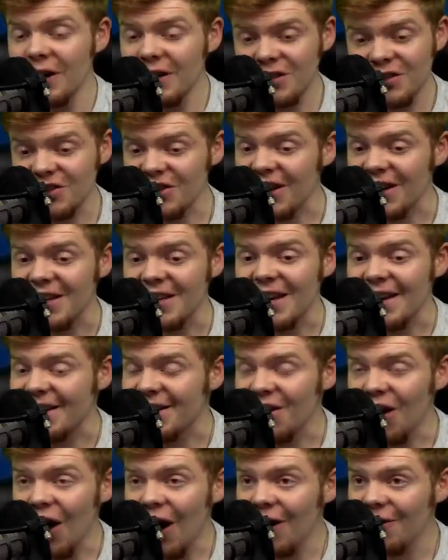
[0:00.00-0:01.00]
that I can get
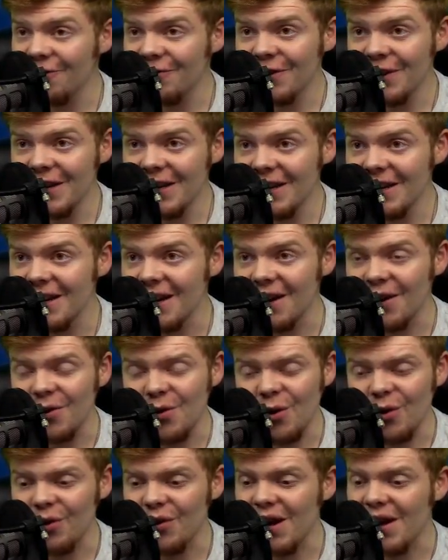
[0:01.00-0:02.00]
coffee,
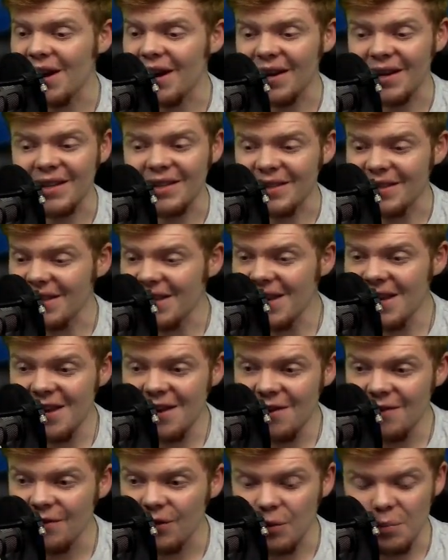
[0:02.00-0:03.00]
and I can
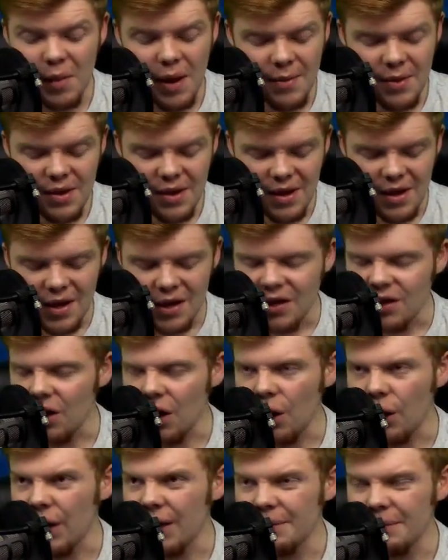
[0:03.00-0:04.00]
leave, or maybe
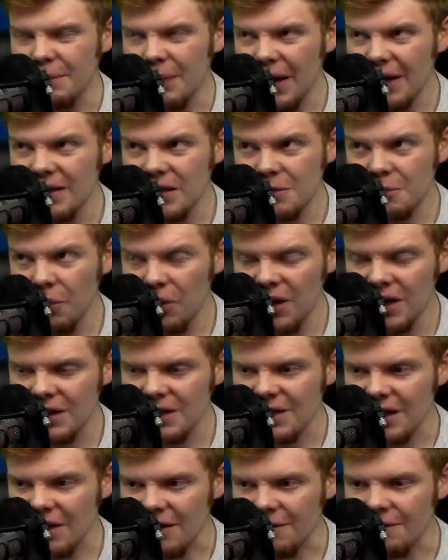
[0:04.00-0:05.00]
And by this point, it's
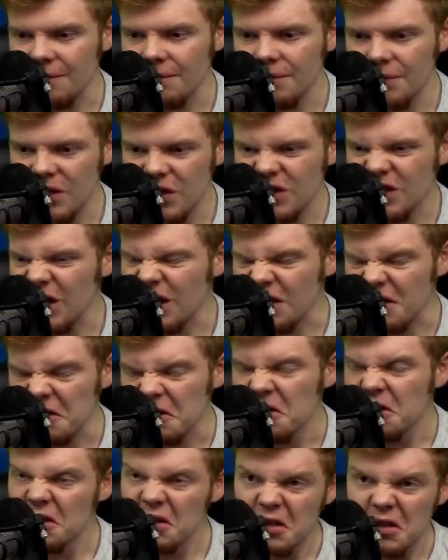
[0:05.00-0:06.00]
like
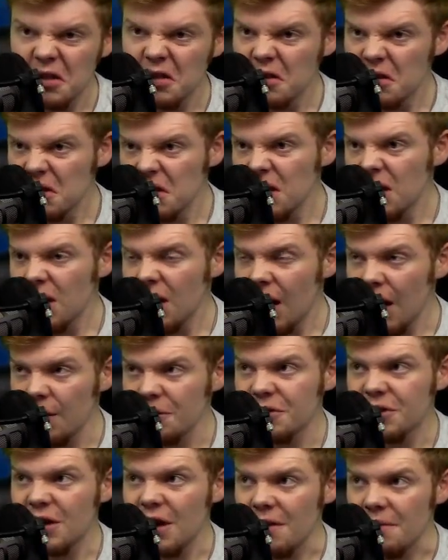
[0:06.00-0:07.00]
I would
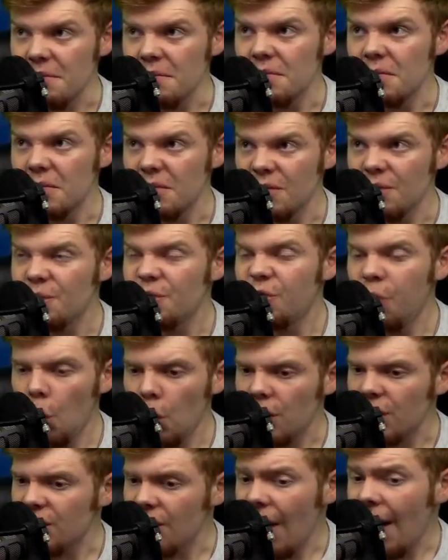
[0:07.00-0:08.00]
say
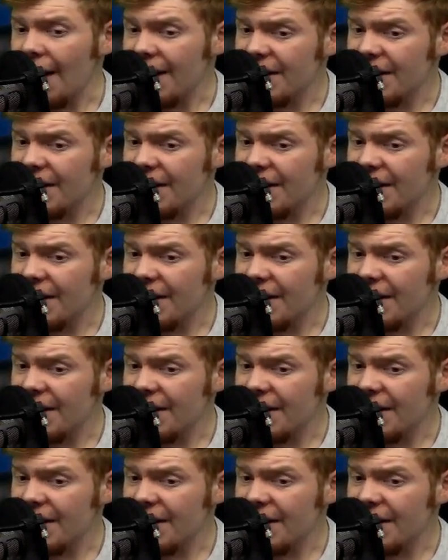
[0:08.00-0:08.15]
4:00.